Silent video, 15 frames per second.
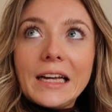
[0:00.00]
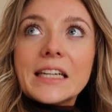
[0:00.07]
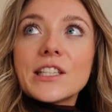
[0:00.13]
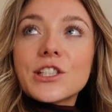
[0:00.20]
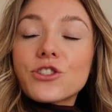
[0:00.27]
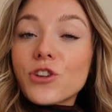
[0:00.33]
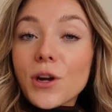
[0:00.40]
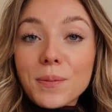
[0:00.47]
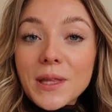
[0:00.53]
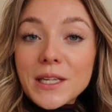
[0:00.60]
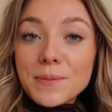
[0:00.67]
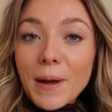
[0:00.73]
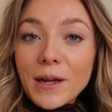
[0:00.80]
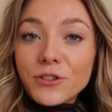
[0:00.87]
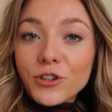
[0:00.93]
strip this
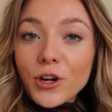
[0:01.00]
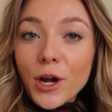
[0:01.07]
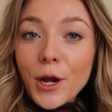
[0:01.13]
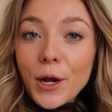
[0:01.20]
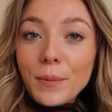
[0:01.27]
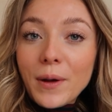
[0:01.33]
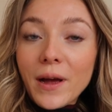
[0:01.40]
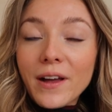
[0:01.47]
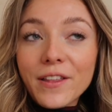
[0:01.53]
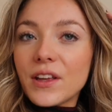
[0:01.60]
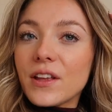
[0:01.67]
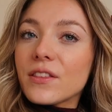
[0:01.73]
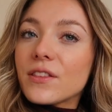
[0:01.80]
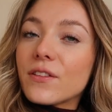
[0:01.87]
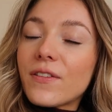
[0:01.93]
bedroom.
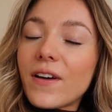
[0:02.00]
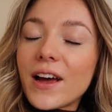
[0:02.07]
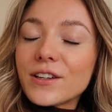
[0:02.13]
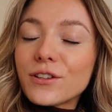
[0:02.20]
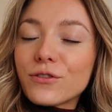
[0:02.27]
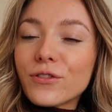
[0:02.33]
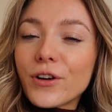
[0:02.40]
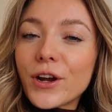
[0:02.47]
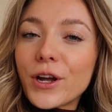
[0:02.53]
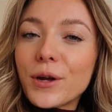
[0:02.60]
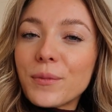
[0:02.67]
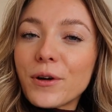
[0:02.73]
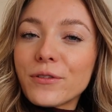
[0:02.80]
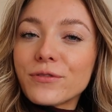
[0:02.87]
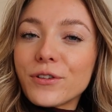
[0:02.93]
The final
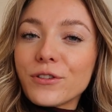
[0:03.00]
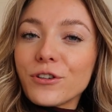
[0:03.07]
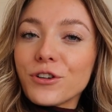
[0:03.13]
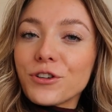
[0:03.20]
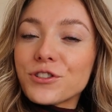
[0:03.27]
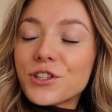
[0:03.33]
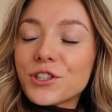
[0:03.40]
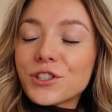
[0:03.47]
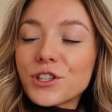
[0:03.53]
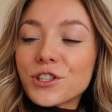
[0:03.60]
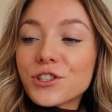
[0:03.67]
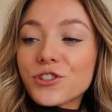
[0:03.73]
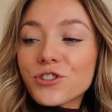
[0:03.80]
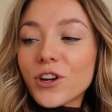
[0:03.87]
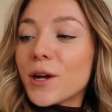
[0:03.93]
room for us to
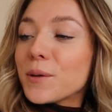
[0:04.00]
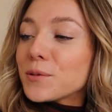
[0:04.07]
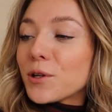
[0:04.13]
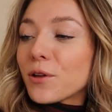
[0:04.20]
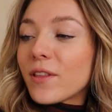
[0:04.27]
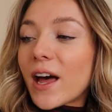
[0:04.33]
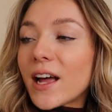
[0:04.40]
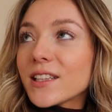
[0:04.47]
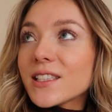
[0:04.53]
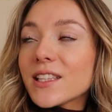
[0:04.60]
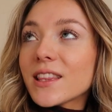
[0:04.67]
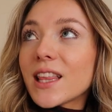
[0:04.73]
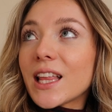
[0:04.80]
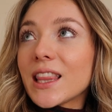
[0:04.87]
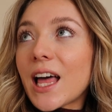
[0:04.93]
strip. So that's
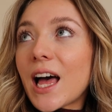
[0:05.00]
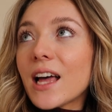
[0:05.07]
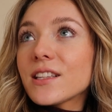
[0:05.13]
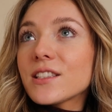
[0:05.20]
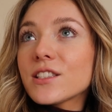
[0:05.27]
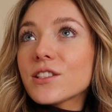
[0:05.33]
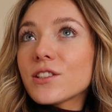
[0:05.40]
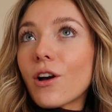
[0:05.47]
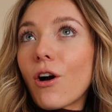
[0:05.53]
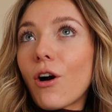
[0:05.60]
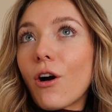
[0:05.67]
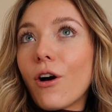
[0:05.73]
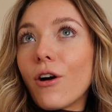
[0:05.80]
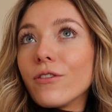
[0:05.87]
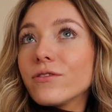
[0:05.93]
the last
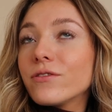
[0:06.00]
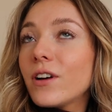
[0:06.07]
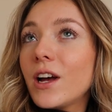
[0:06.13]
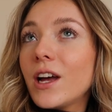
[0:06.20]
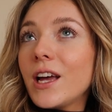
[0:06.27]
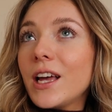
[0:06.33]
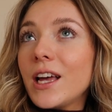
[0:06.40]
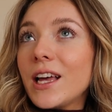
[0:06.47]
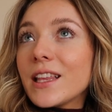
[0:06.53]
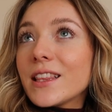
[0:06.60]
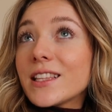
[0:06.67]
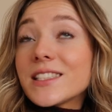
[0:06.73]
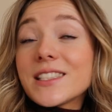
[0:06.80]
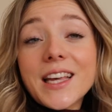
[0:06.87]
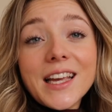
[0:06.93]
of
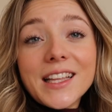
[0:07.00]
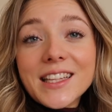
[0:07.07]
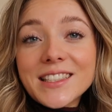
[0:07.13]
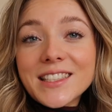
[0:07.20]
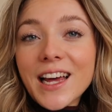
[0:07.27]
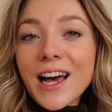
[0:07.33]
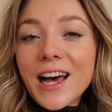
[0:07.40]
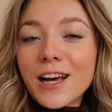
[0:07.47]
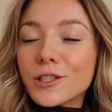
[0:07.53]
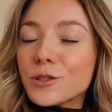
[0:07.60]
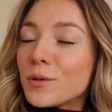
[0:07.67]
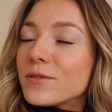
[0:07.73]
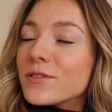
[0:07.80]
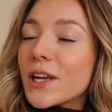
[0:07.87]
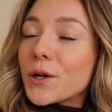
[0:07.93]
the ceiling tiles.
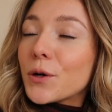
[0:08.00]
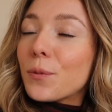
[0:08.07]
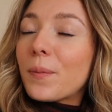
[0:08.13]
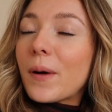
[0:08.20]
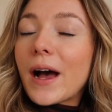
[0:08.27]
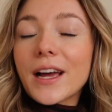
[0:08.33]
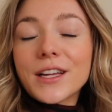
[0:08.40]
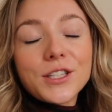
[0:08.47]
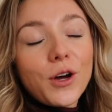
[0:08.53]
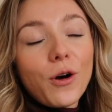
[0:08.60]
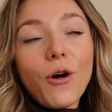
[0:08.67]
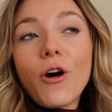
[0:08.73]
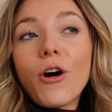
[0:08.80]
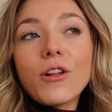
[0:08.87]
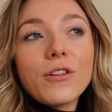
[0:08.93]
We've said goodbye to
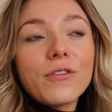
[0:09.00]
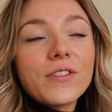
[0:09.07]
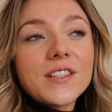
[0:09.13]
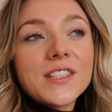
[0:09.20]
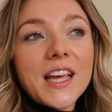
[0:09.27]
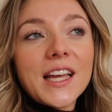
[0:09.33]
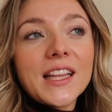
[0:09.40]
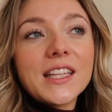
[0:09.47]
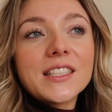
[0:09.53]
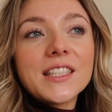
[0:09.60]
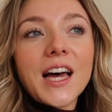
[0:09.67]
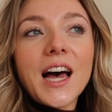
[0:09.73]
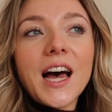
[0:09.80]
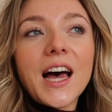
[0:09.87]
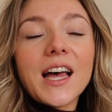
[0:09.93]
all of the ceiling
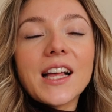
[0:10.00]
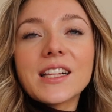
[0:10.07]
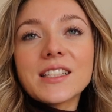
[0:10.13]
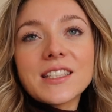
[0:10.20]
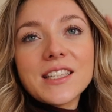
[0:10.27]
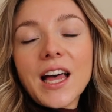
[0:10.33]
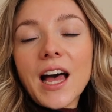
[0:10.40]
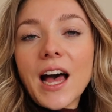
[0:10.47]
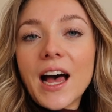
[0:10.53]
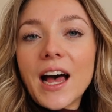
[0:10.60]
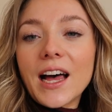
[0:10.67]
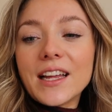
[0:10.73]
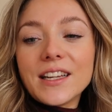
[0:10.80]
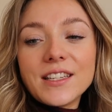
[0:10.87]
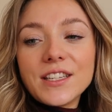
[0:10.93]
tiles
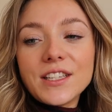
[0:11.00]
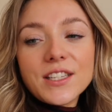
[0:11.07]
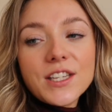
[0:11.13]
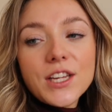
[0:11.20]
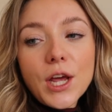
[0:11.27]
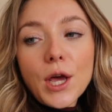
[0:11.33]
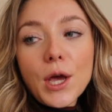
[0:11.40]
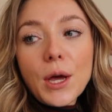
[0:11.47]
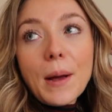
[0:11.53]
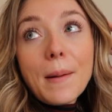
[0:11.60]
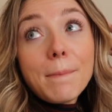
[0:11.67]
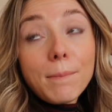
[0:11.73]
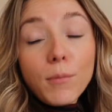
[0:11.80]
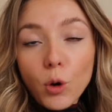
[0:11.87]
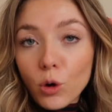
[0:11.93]
and
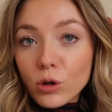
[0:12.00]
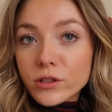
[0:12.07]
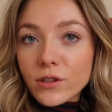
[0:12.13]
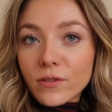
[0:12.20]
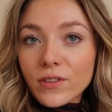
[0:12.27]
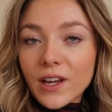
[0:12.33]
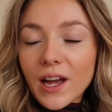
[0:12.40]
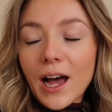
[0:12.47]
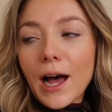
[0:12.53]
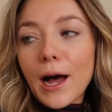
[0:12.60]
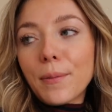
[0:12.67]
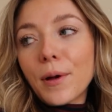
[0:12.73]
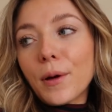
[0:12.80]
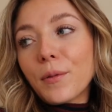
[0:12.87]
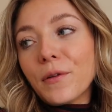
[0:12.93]
most of the
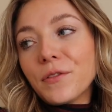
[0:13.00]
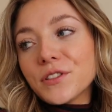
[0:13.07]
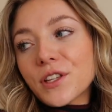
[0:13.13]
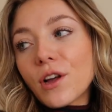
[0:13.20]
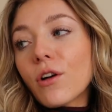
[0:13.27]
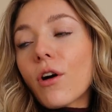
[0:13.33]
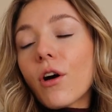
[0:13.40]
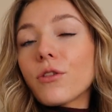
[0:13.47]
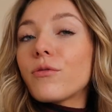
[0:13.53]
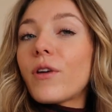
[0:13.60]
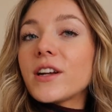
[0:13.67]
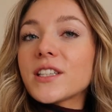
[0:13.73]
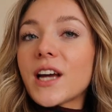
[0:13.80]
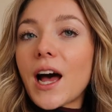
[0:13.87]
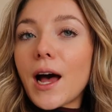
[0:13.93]
carpet. We've still got the
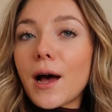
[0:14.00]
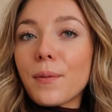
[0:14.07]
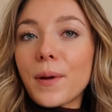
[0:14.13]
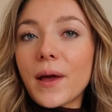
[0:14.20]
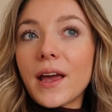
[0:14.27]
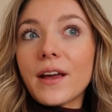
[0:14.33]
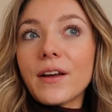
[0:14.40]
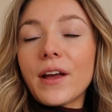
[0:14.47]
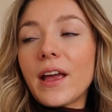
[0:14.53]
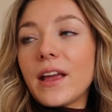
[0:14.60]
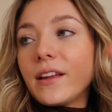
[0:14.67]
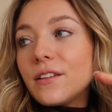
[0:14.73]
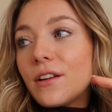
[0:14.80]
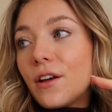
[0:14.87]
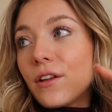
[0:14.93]
red carpet
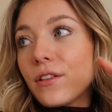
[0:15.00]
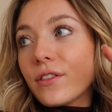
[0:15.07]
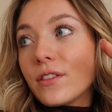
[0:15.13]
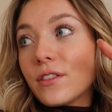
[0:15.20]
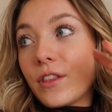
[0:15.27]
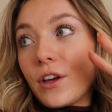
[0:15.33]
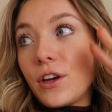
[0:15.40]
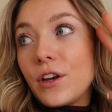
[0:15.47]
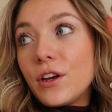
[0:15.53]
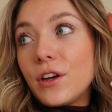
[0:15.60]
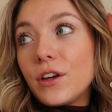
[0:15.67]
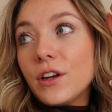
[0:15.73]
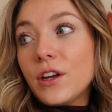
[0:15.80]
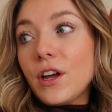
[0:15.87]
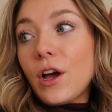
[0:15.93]
in
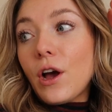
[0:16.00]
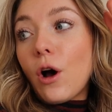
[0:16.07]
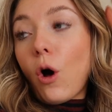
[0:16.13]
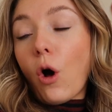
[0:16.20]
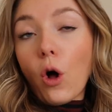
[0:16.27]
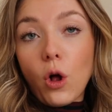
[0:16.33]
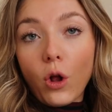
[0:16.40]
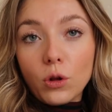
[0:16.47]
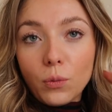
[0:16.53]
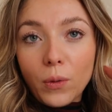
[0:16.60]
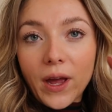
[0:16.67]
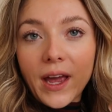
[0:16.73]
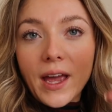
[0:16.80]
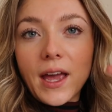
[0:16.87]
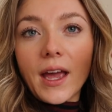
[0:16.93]
the
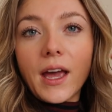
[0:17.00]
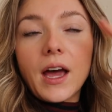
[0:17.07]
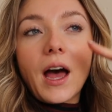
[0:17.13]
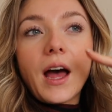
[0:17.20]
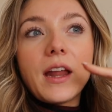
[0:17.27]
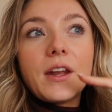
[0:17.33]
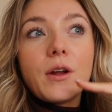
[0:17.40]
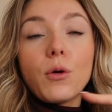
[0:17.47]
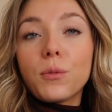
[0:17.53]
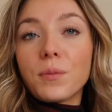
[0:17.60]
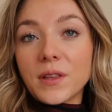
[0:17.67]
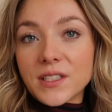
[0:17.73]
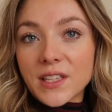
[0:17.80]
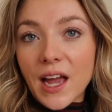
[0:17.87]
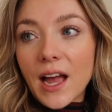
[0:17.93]
hallway and up
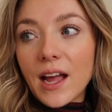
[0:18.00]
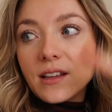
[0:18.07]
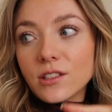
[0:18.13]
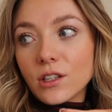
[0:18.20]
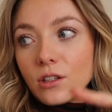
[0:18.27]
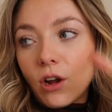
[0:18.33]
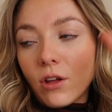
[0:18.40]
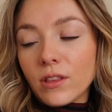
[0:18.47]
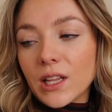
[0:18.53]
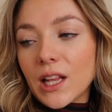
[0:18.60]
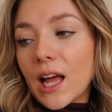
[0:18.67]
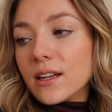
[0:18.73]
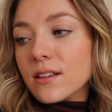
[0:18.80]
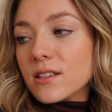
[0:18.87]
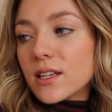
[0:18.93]
the stairs and on the
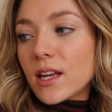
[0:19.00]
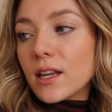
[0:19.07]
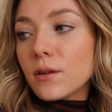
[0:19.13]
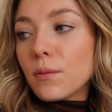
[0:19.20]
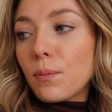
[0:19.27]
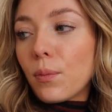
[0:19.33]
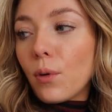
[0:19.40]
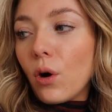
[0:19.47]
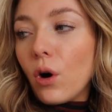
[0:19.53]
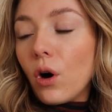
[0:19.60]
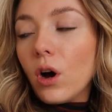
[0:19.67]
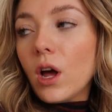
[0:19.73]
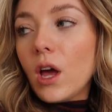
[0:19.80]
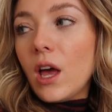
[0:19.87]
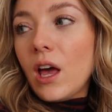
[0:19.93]
landing. But